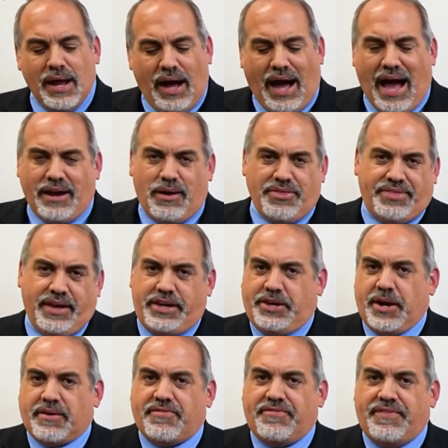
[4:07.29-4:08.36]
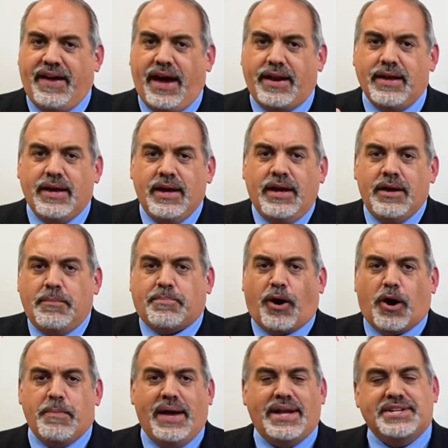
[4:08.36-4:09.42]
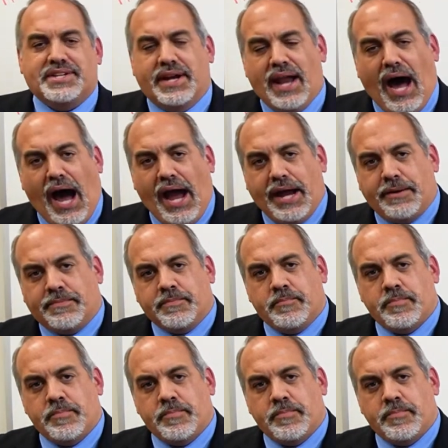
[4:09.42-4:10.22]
I don't think you're fit. Permit denied.